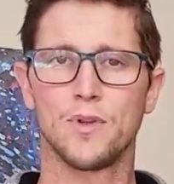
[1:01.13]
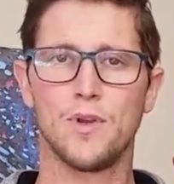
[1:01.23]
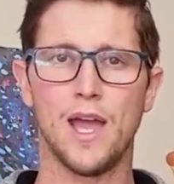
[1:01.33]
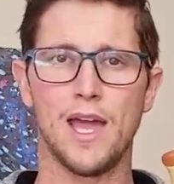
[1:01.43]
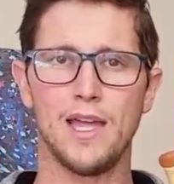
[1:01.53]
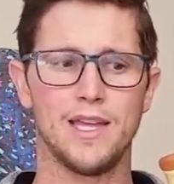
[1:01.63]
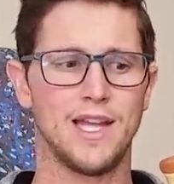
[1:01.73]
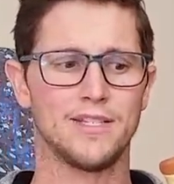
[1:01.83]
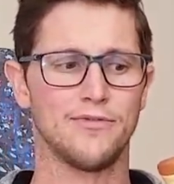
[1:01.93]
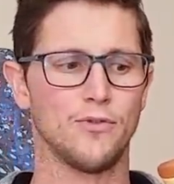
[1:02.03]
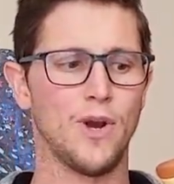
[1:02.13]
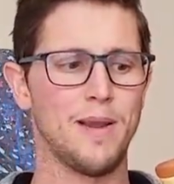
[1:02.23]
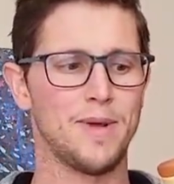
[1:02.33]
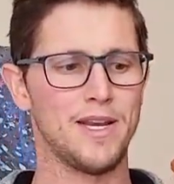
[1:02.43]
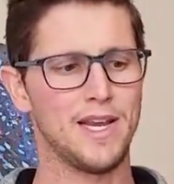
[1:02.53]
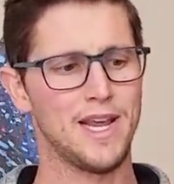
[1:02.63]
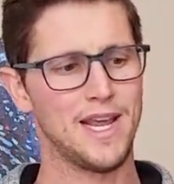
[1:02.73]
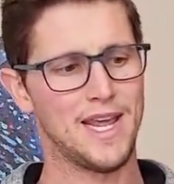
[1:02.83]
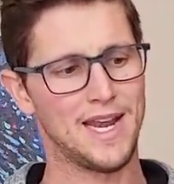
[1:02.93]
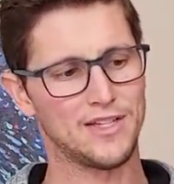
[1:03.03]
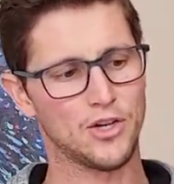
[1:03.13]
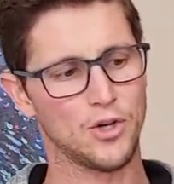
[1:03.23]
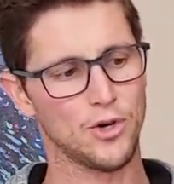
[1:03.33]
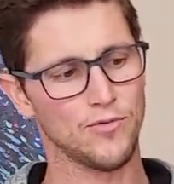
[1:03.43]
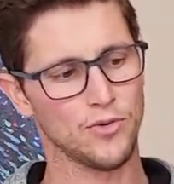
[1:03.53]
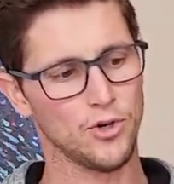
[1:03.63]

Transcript: Okay, that's a foramen, and that's a nerve